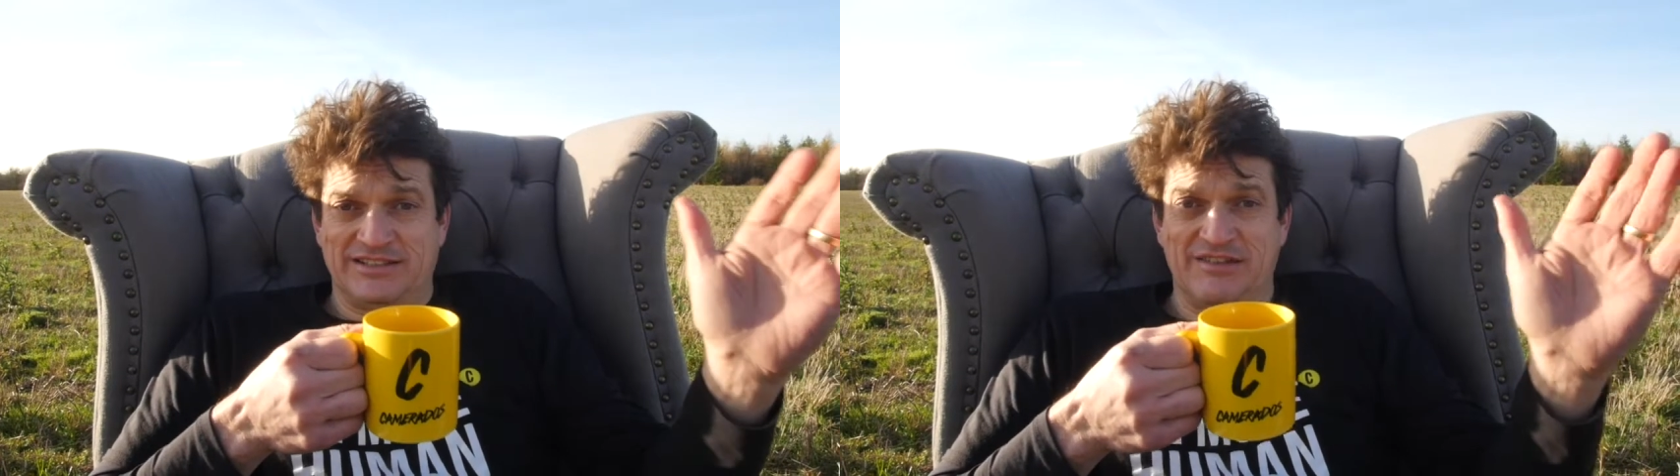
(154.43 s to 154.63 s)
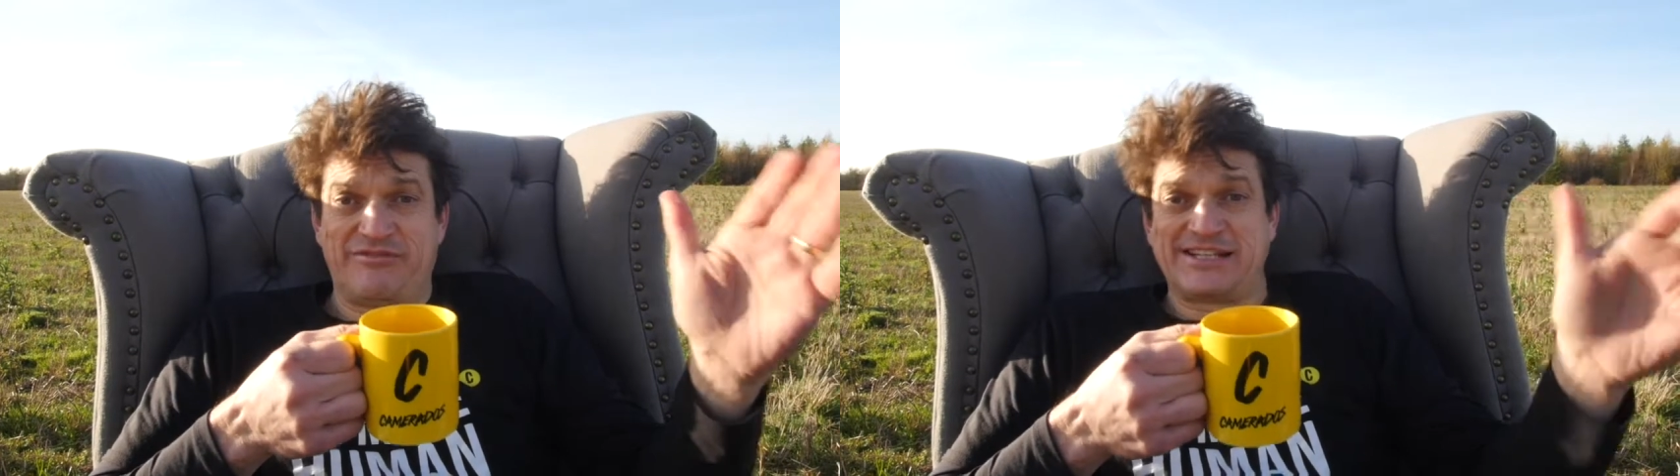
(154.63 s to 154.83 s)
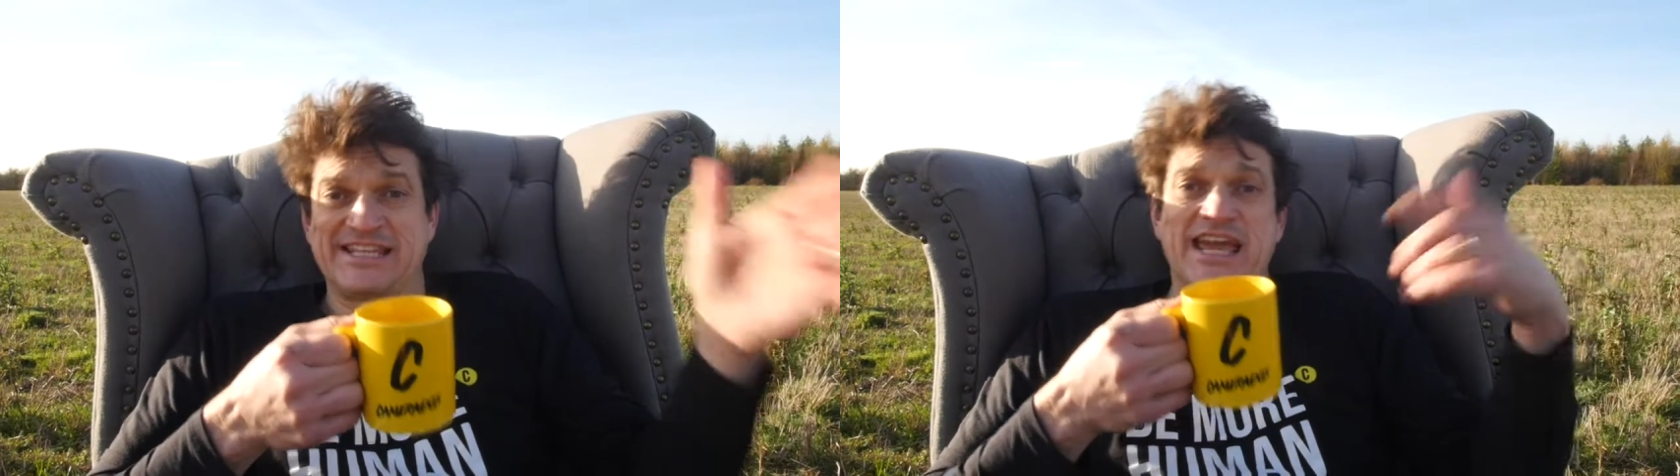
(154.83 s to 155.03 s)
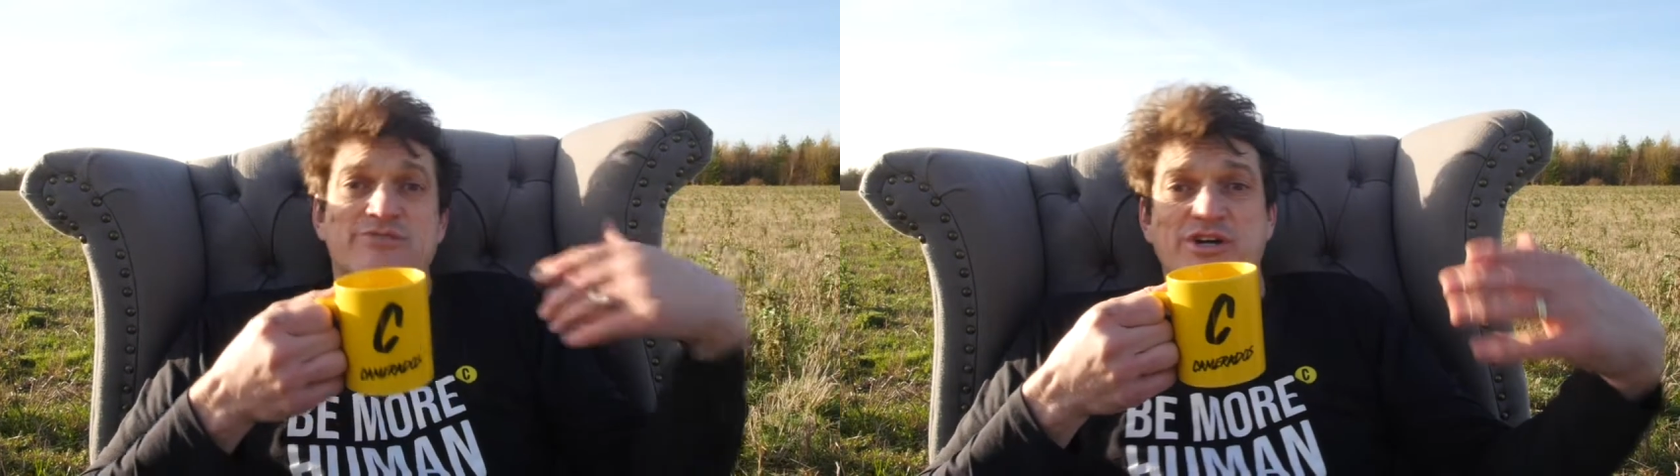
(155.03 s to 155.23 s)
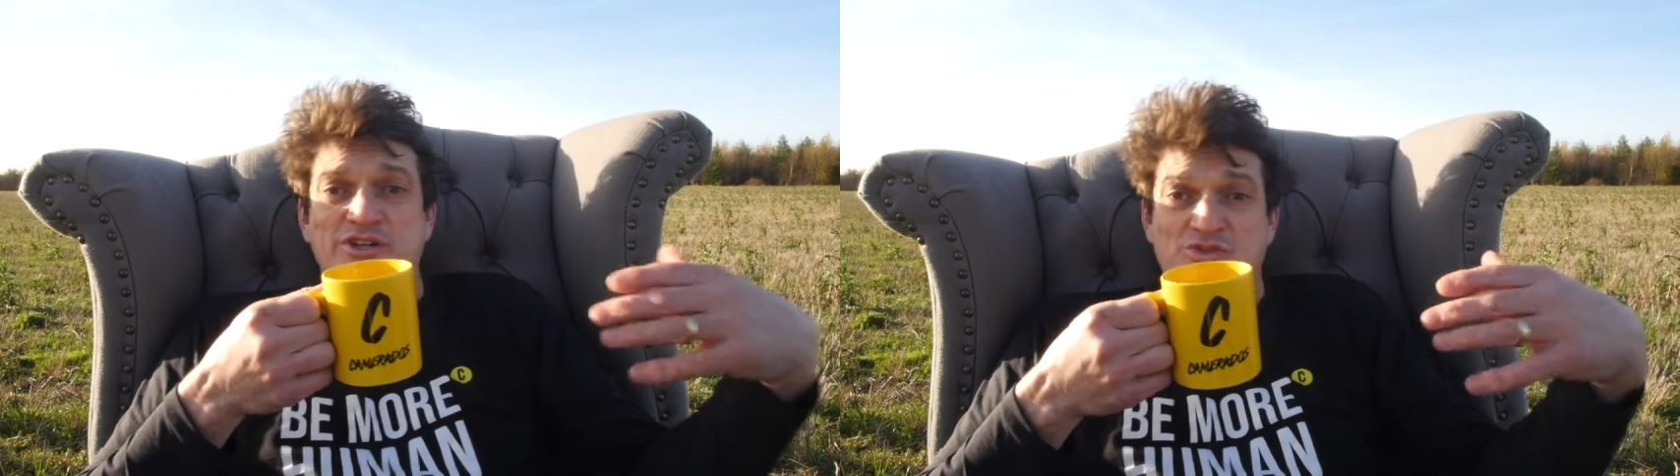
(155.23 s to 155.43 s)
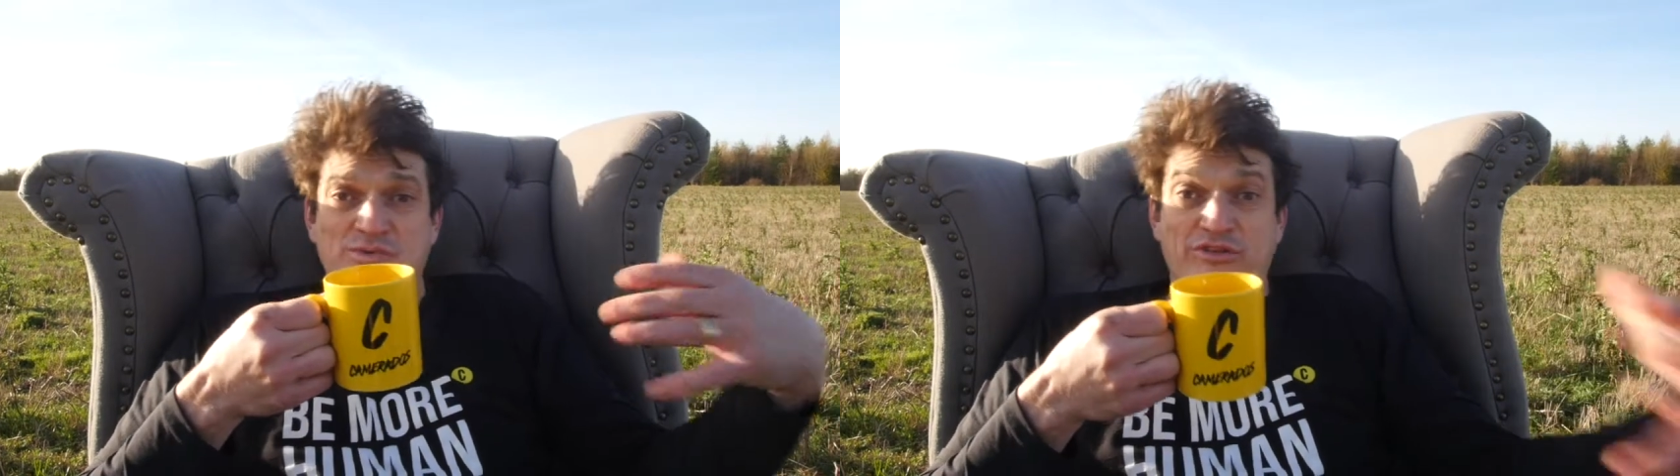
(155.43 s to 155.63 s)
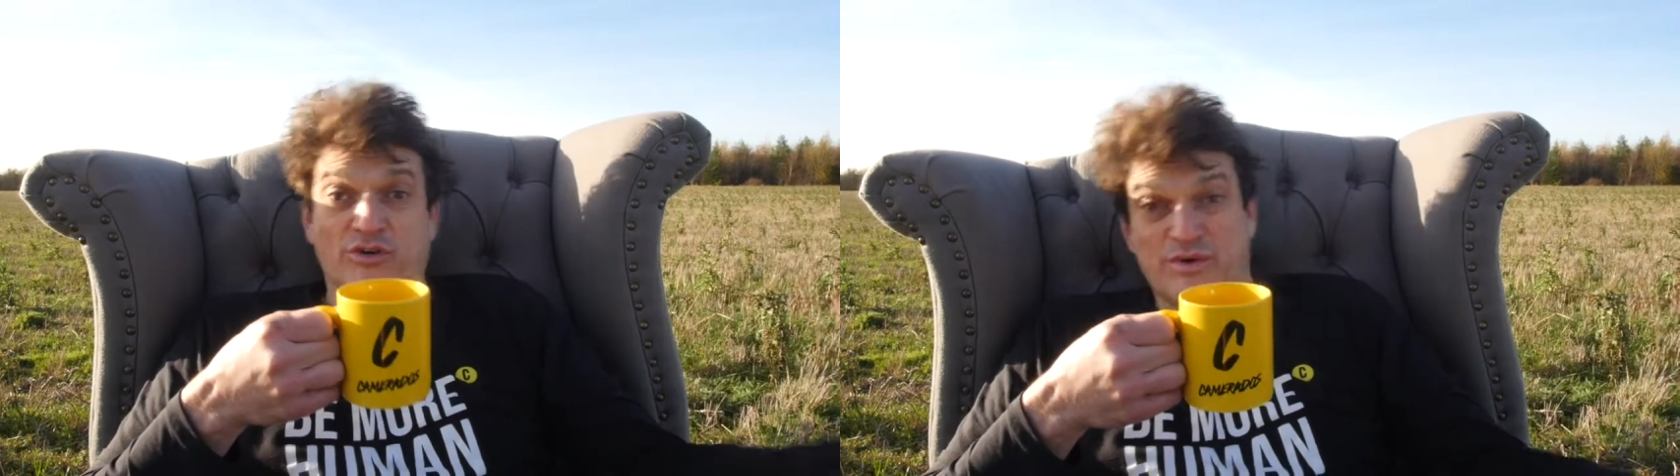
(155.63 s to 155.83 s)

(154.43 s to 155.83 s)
In fact, in Camerados, we thought we